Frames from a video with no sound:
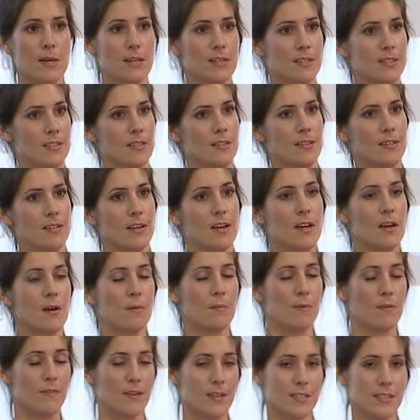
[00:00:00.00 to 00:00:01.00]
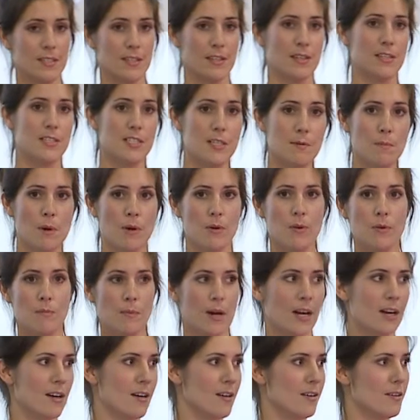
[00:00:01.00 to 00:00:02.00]
medicine, Professor Dietmar
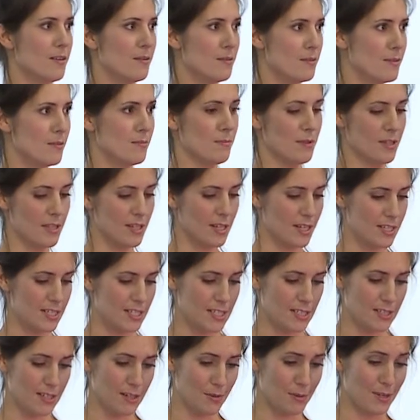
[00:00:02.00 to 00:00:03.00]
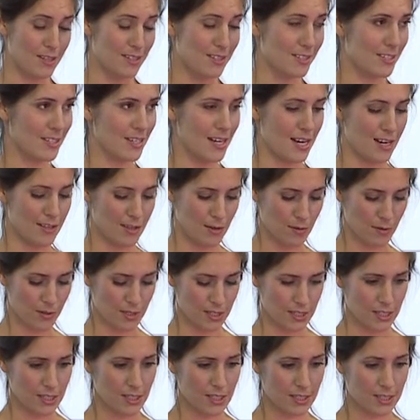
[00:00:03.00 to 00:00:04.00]
Hutmacher, who's with us today in the
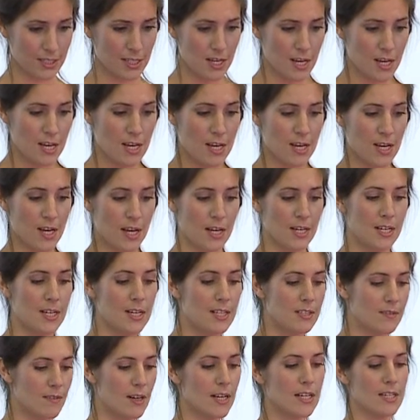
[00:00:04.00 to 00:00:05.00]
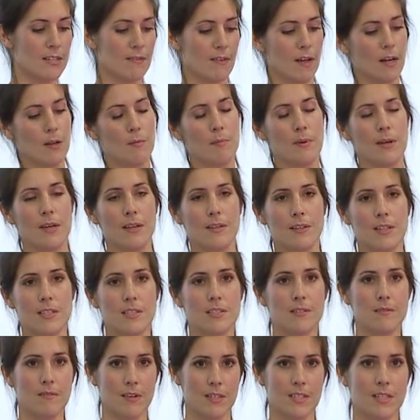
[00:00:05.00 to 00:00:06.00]
audience, and he's really developing
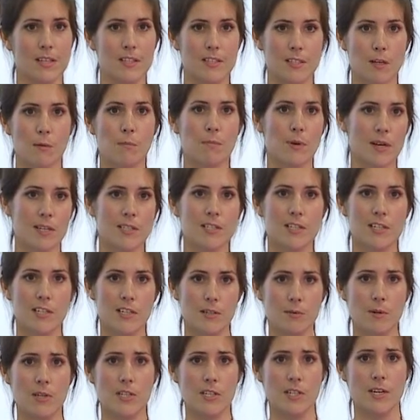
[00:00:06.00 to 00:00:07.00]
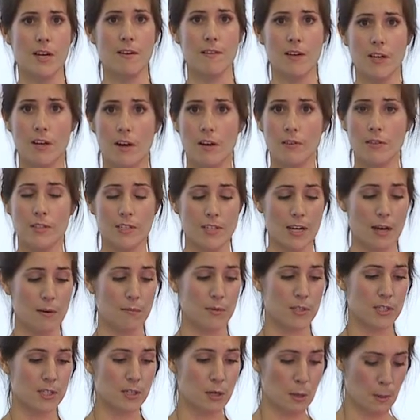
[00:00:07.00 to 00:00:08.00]
this fantastic breast tissue engineering
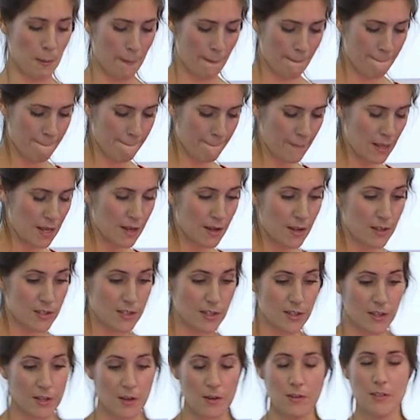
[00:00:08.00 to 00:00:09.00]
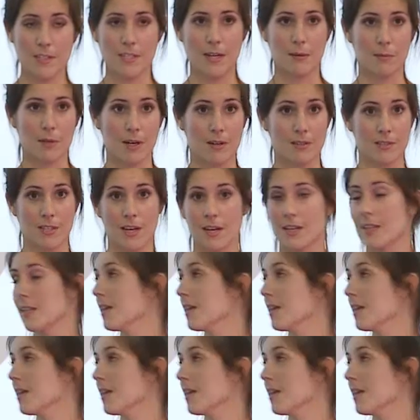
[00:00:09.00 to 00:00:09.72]
concept. So the concept goes like